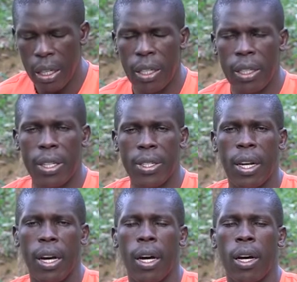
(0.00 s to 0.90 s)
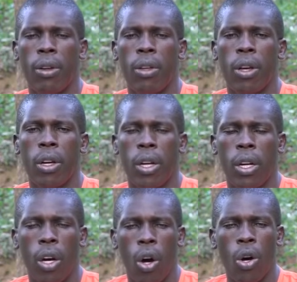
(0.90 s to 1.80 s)
that
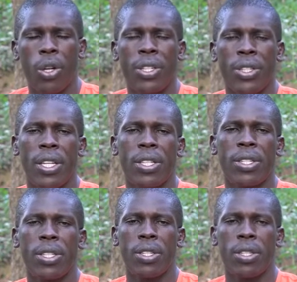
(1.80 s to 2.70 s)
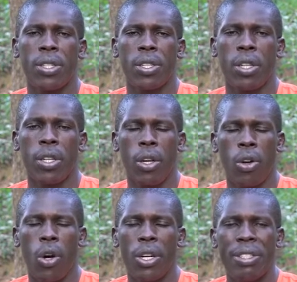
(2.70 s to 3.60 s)
God intends
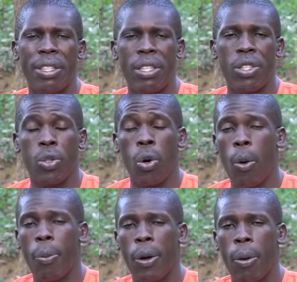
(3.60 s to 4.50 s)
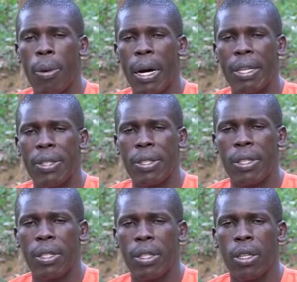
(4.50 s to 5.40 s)
to open our minds,